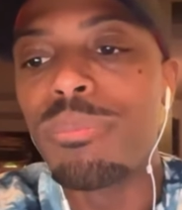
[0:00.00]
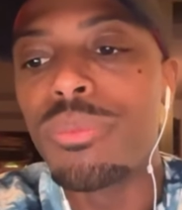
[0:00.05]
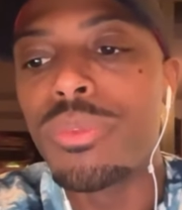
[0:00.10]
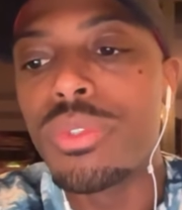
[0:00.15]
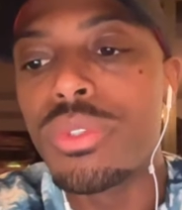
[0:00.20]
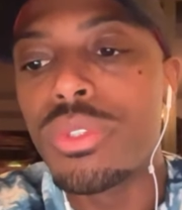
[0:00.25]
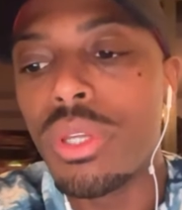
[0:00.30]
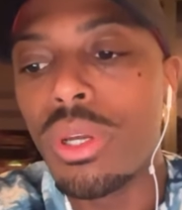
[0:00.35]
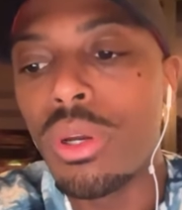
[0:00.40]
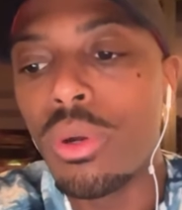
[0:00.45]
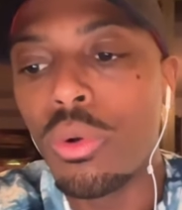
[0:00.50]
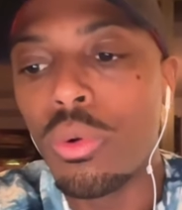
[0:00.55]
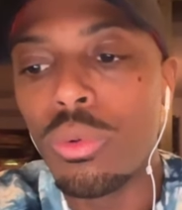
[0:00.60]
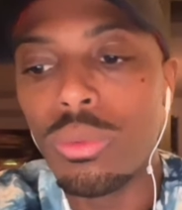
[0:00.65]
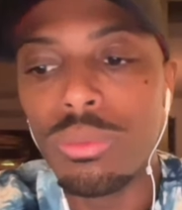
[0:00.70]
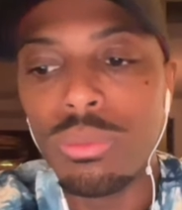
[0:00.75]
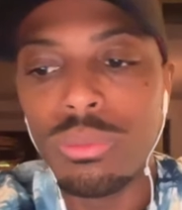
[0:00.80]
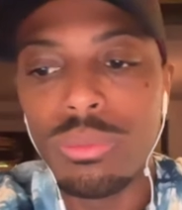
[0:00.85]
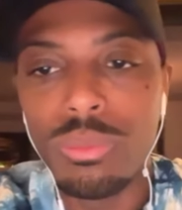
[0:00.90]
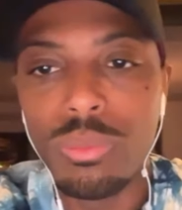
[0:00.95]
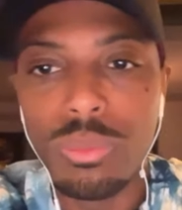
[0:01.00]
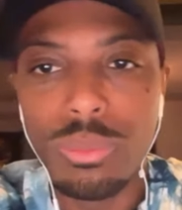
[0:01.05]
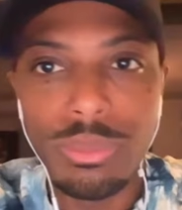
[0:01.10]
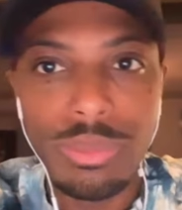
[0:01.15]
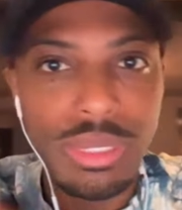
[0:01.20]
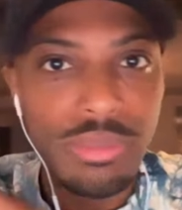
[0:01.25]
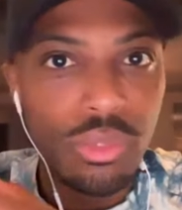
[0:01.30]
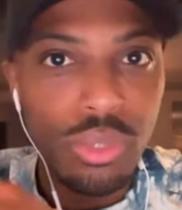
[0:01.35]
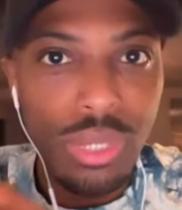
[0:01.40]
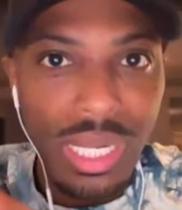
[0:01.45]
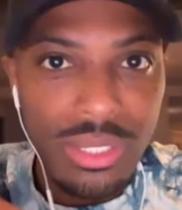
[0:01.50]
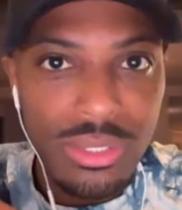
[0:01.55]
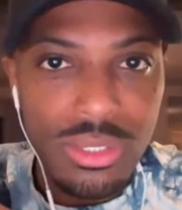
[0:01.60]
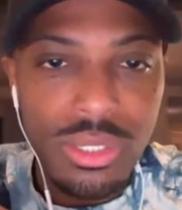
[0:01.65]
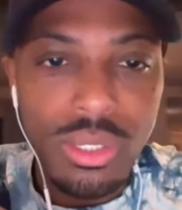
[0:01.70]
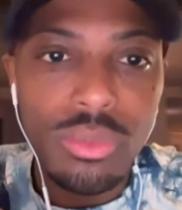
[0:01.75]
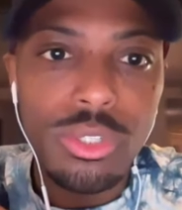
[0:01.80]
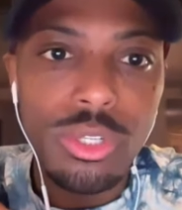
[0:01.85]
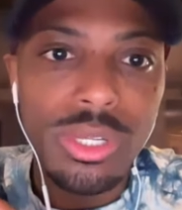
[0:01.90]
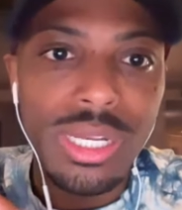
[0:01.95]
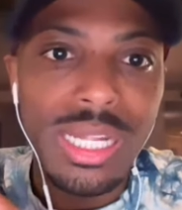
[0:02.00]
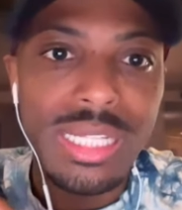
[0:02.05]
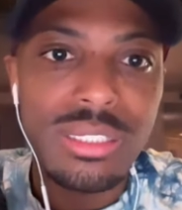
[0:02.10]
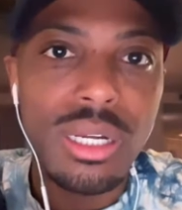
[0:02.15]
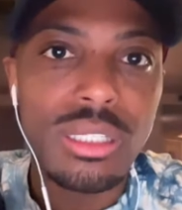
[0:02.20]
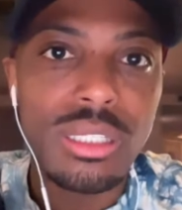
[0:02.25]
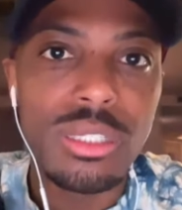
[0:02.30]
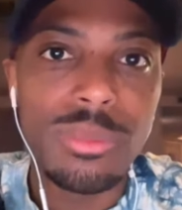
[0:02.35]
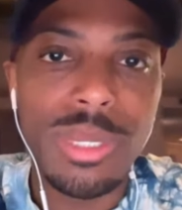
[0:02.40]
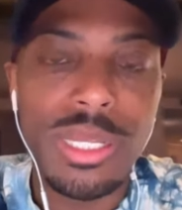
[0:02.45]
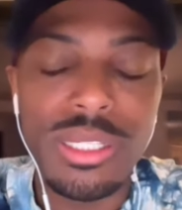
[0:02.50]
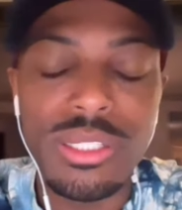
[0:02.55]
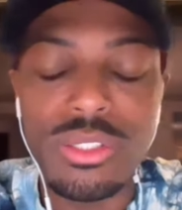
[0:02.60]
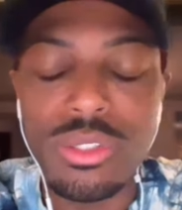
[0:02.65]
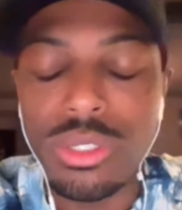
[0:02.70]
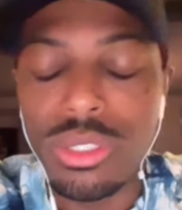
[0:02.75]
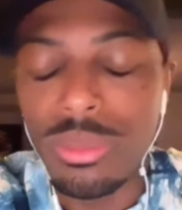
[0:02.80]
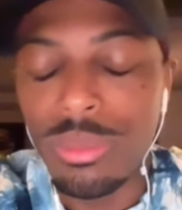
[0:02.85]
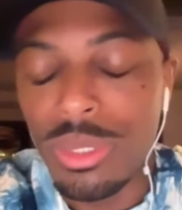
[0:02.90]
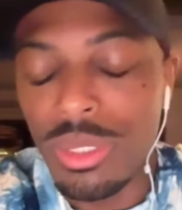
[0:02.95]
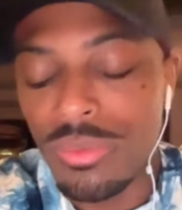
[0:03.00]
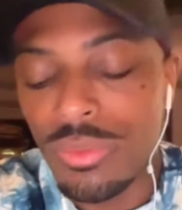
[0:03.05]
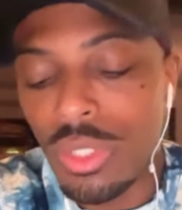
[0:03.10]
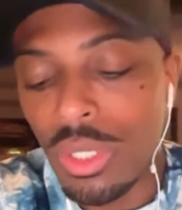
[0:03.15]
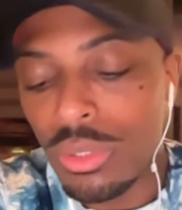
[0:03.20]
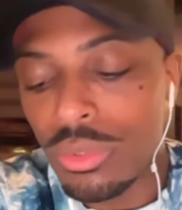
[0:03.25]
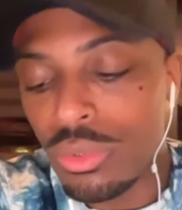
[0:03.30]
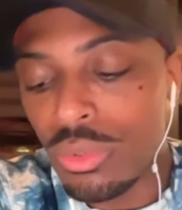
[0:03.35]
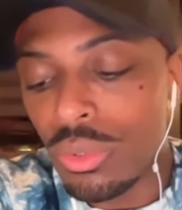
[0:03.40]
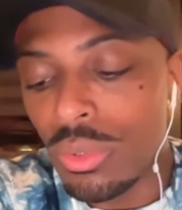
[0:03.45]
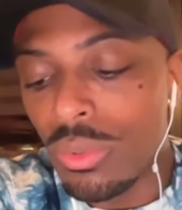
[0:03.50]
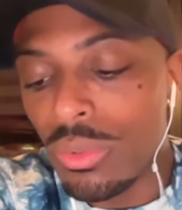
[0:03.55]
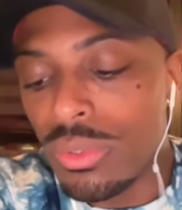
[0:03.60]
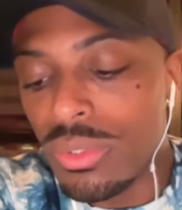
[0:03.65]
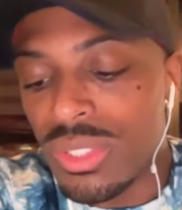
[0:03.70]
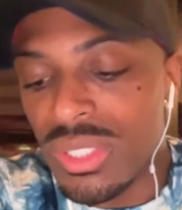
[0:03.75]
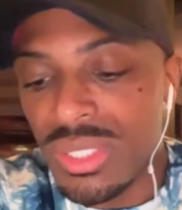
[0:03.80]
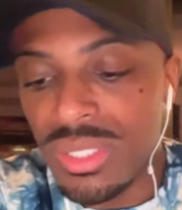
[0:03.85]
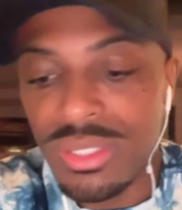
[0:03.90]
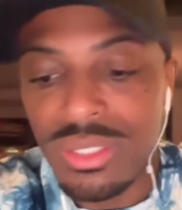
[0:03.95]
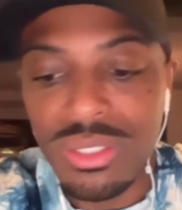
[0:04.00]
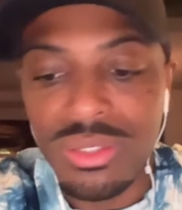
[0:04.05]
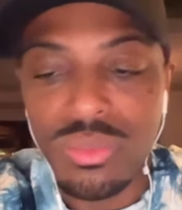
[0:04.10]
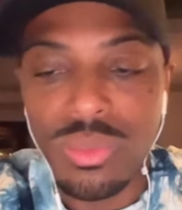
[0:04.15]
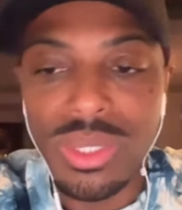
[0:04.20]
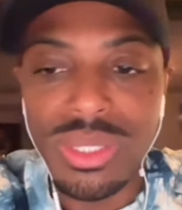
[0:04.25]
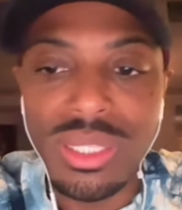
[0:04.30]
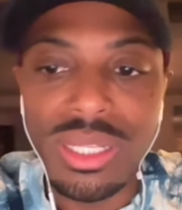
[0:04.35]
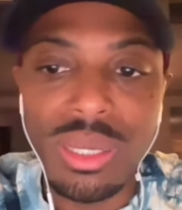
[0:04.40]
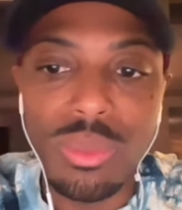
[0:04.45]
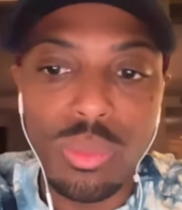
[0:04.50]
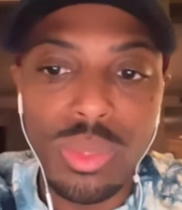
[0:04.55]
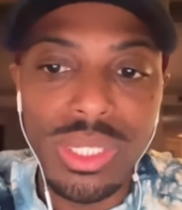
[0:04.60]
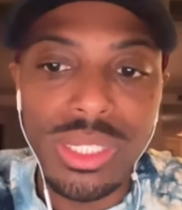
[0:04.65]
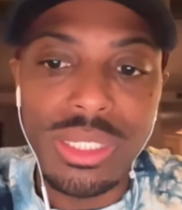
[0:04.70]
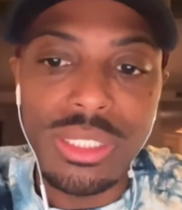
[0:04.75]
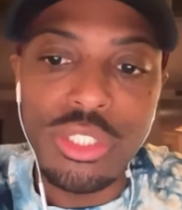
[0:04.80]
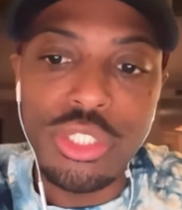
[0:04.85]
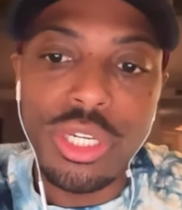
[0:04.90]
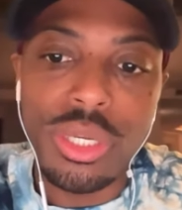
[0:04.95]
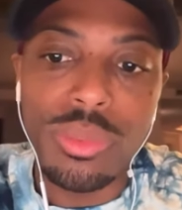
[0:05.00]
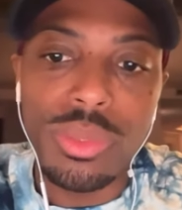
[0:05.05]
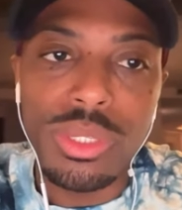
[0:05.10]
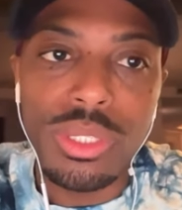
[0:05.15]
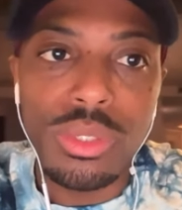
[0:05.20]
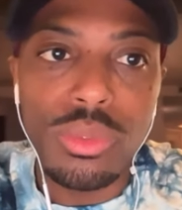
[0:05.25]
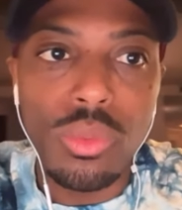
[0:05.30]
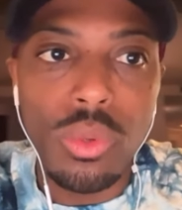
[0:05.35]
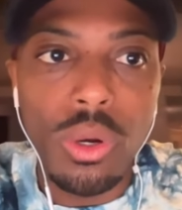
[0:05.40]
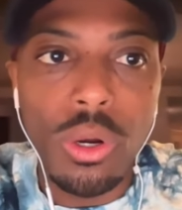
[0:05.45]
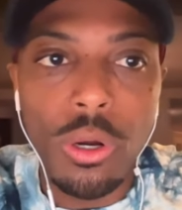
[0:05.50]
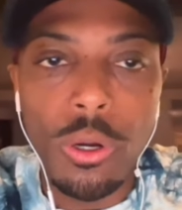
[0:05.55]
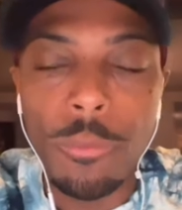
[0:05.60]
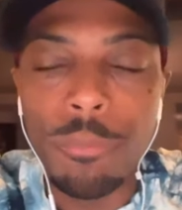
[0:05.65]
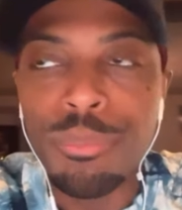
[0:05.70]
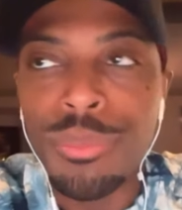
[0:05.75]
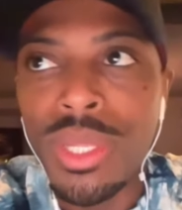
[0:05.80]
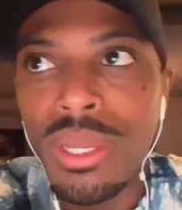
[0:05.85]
So if you guys don't know, and I talked about this during the Book of Dark Truths, and this is one thing I'm willing to share with you all,